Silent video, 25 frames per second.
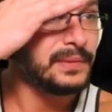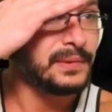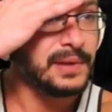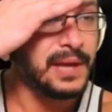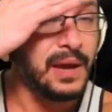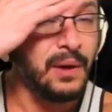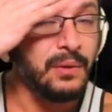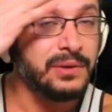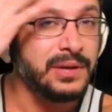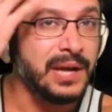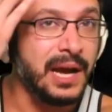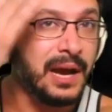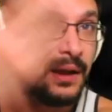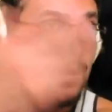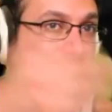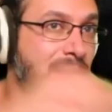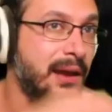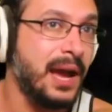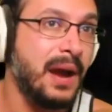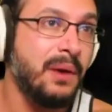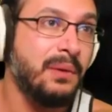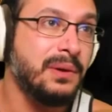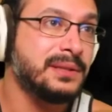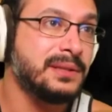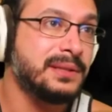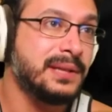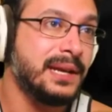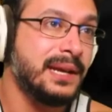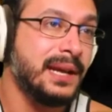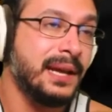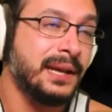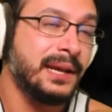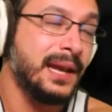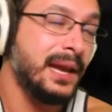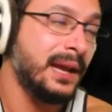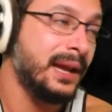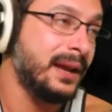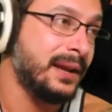I would say
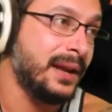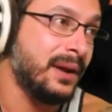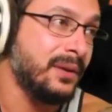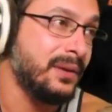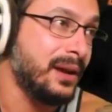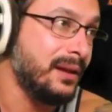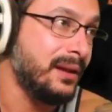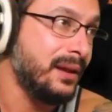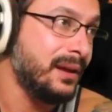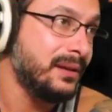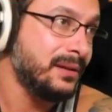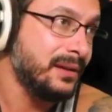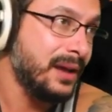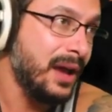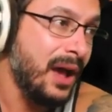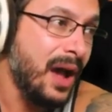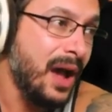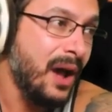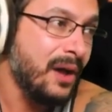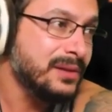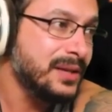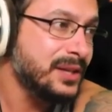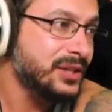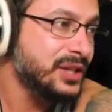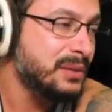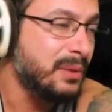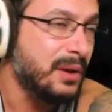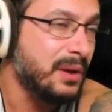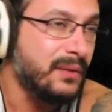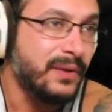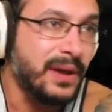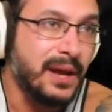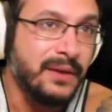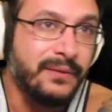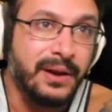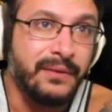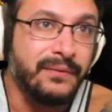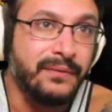again I'll say
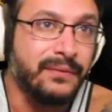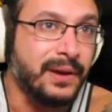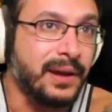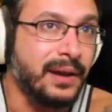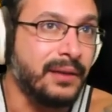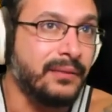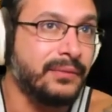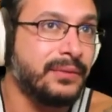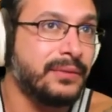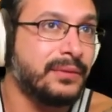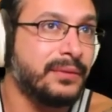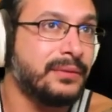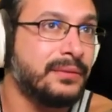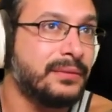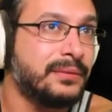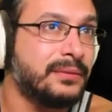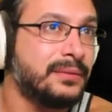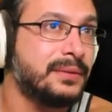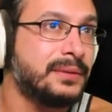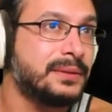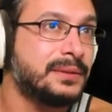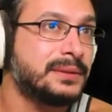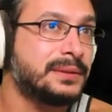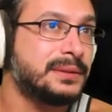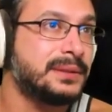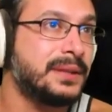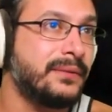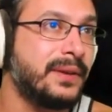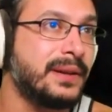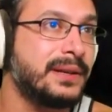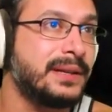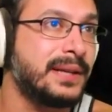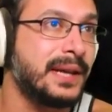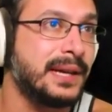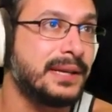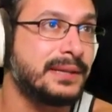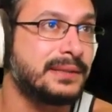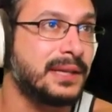2.5 out of 5. It's not
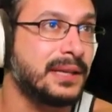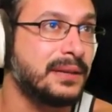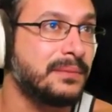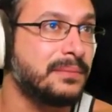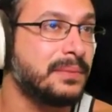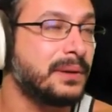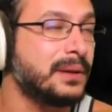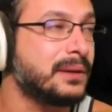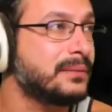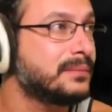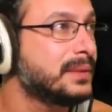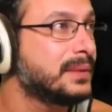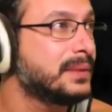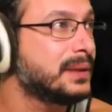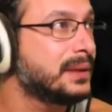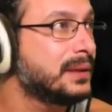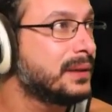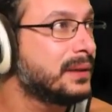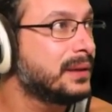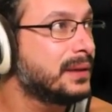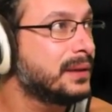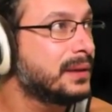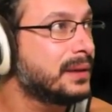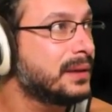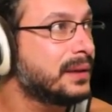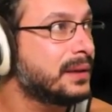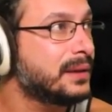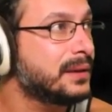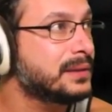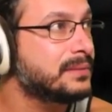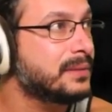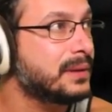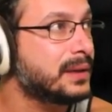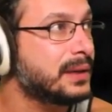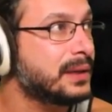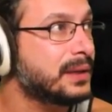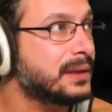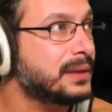fantastic, but it is
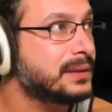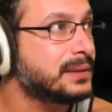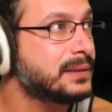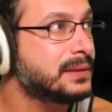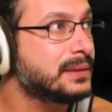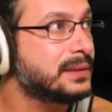what it is.